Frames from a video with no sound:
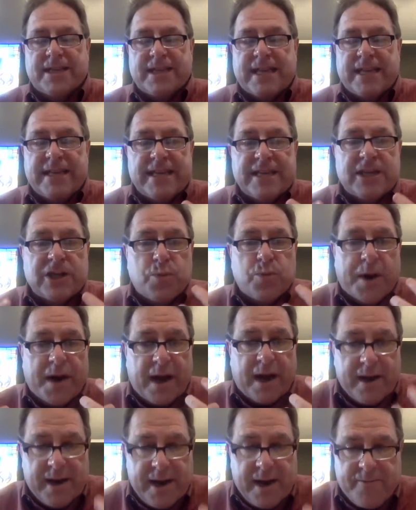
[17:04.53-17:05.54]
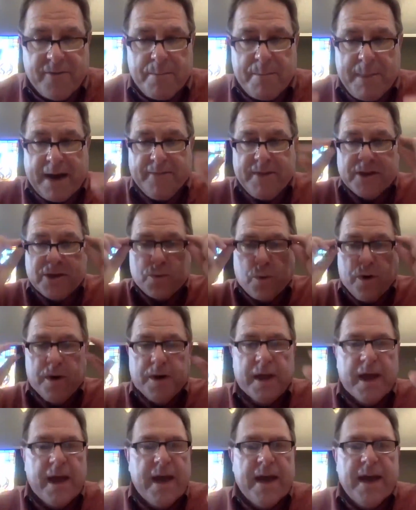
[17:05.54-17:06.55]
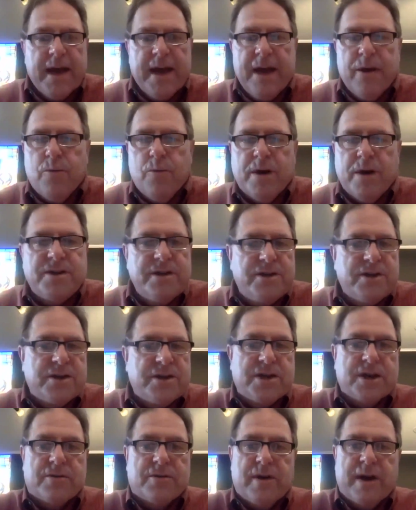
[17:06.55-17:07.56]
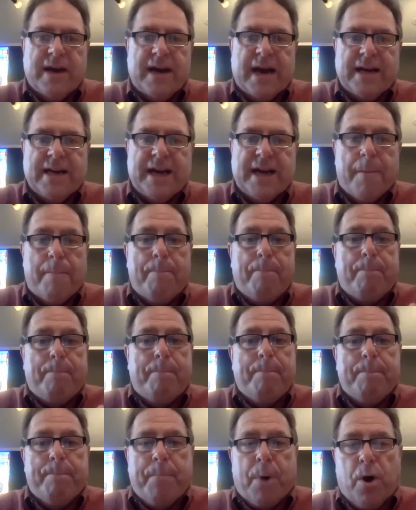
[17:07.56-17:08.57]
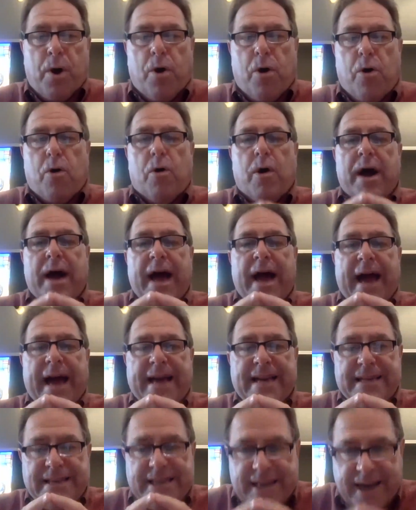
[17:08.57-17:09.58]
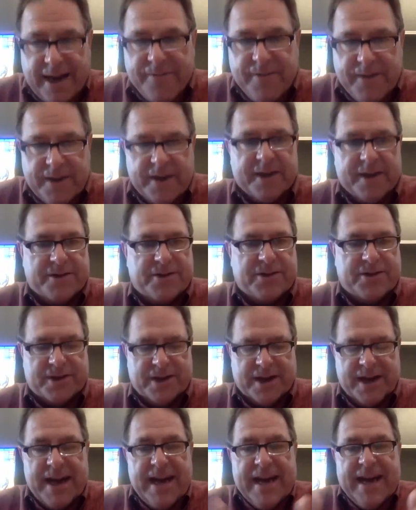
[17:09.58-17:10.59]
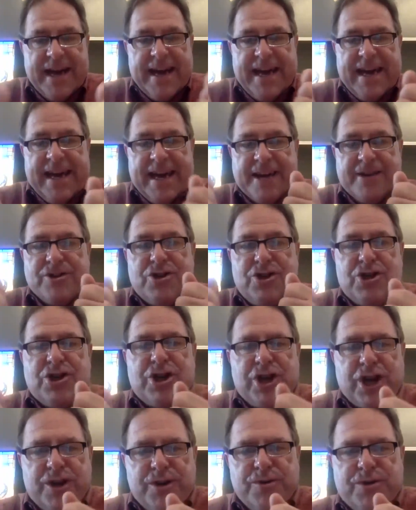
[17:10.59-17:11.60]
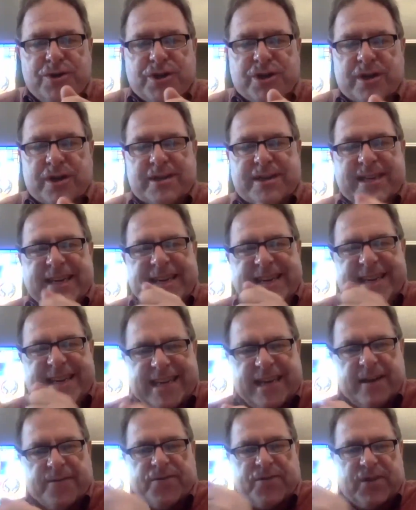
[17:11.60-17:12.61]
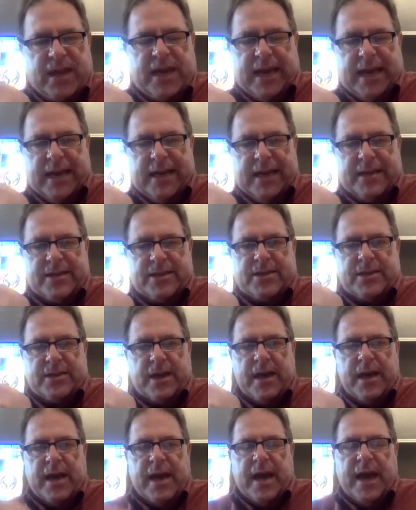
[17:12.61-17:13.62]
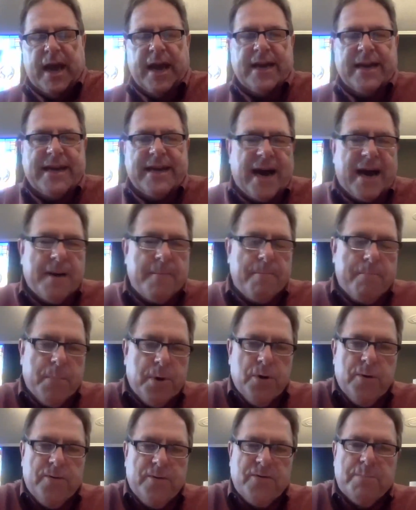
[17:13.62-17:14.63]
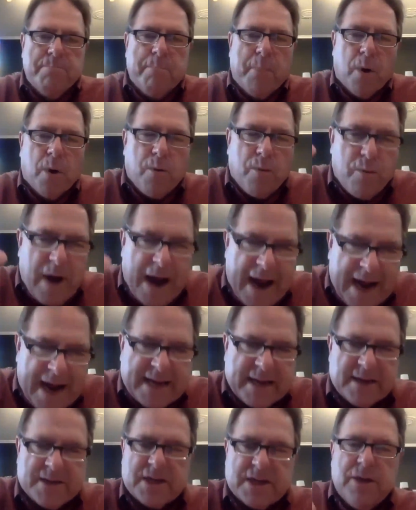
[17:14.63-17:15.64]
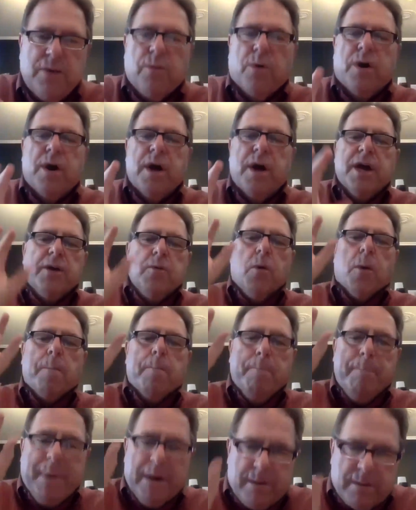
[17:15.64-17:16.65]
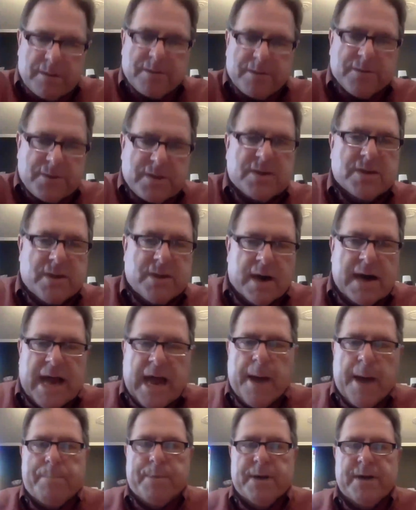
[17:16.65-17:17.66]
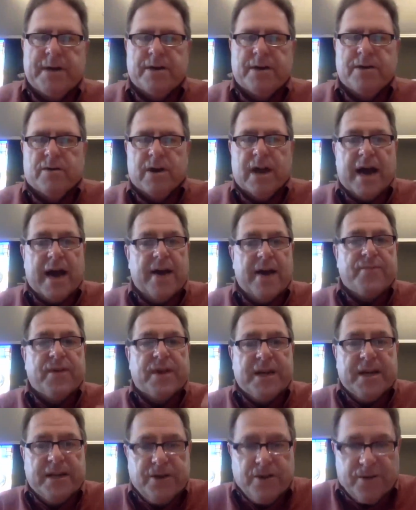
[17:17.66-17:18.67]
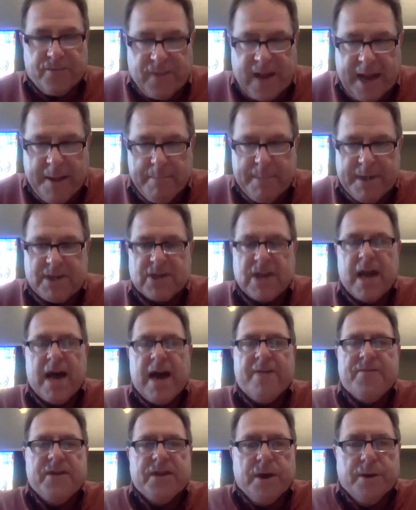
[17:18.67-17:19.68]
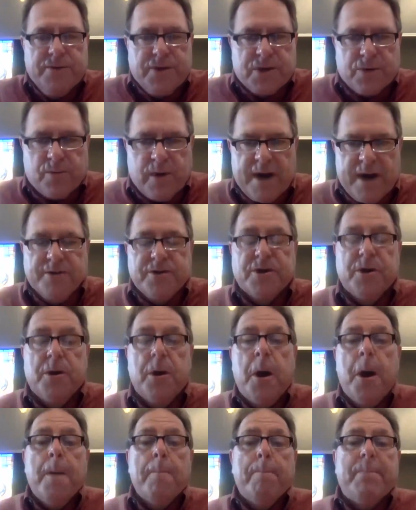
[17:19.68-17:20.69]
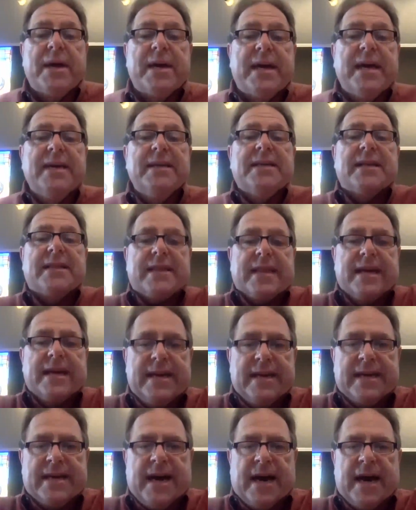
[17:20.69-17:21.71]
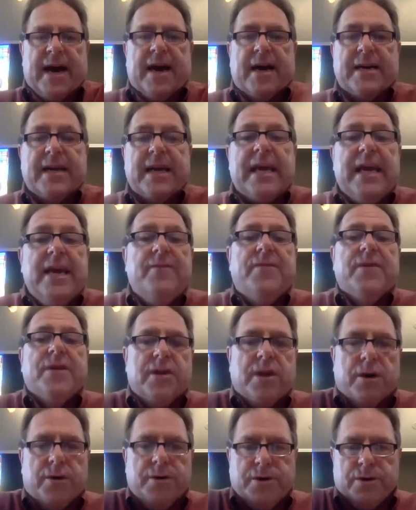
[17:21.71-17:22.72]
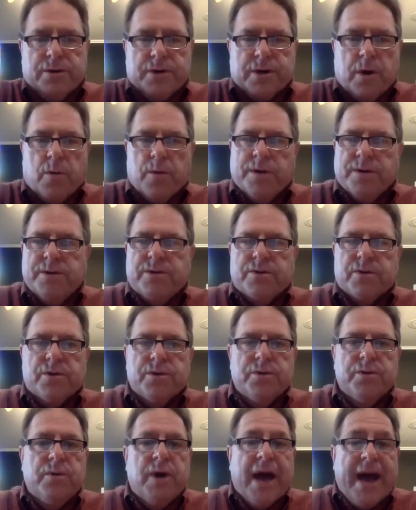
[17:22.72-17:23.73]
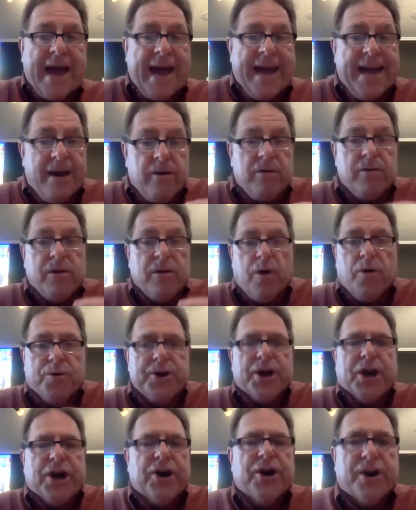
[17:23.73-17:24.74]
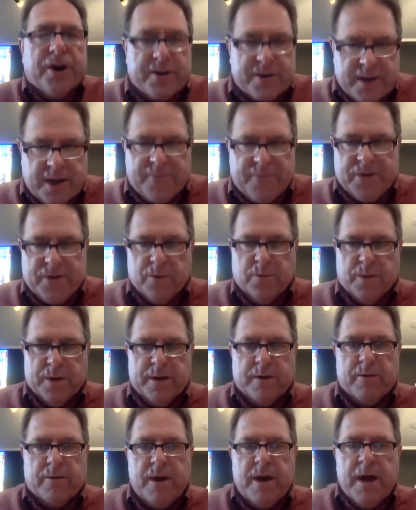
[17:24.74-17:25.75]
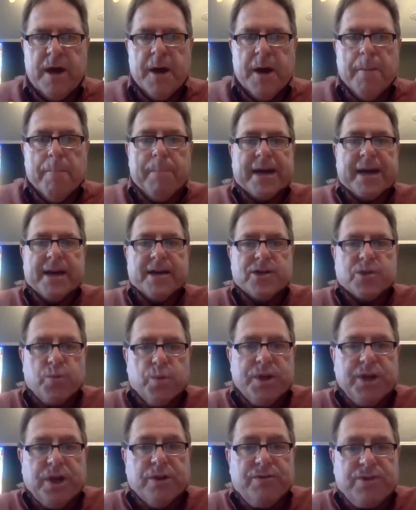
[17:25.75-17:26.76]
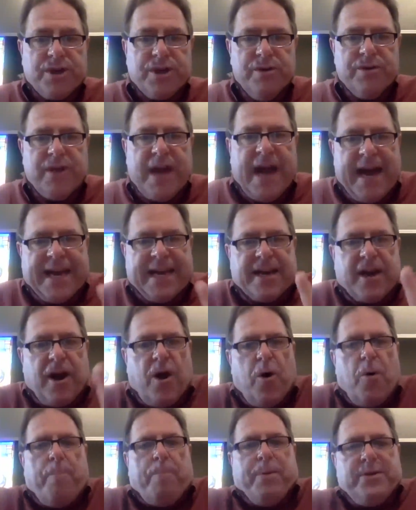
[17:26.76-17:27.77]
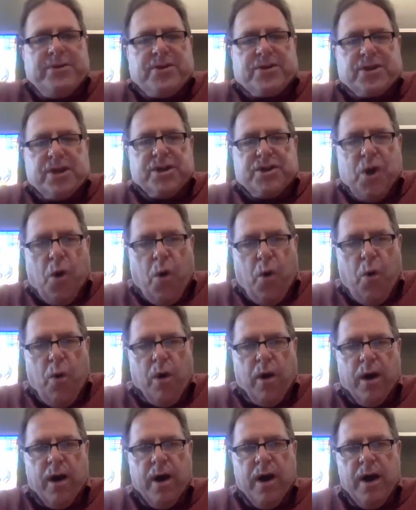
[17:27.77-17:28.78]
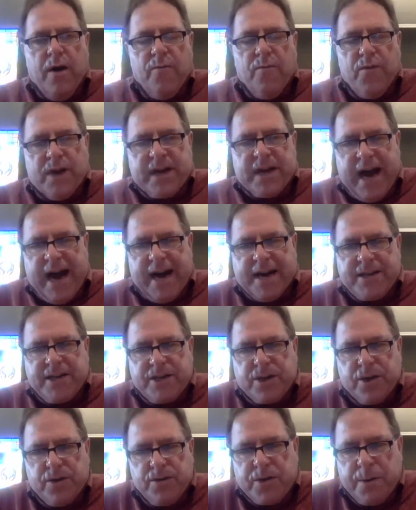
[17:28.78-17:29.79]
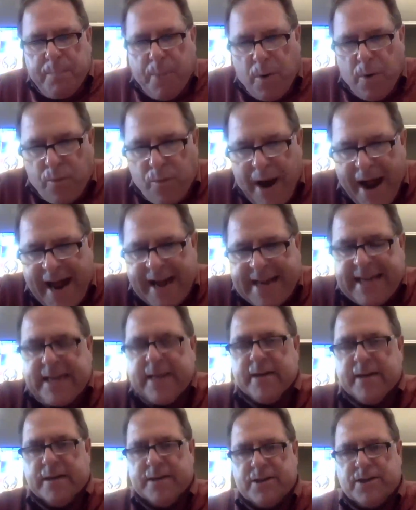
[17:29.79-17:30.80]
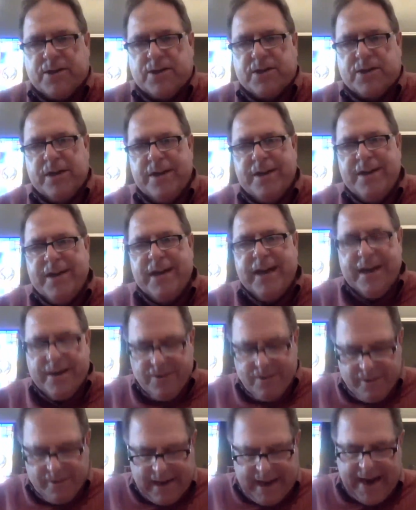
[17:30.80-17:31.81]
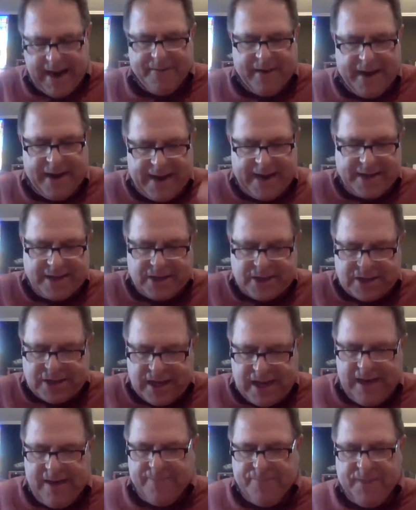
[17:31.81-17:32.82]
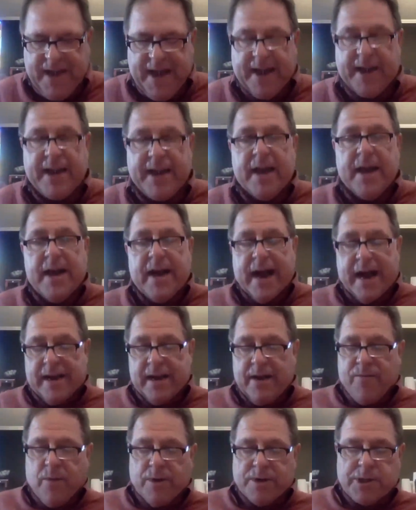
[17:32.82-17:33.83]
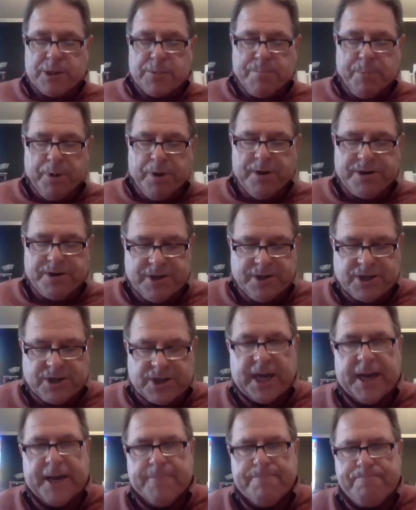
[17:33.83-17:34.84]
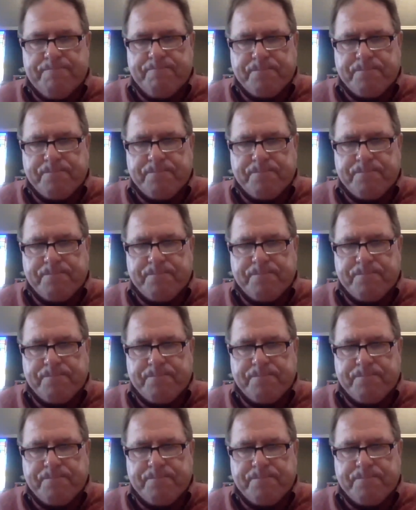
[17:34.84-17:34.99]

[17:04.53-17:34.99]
See, this is what I love about this word. It wasn't just a great idea. Paul had done this. He had chosen to give thanks and God moved miraculous. You want you want miracles to start happening in your life and in your family's life and those around you. Begin to thank God even though you're going through hell on earth, if you will. Because when you do that, it opens the door for God to do the miraculous in your life. I, I just love that. I love what Spurgeon said.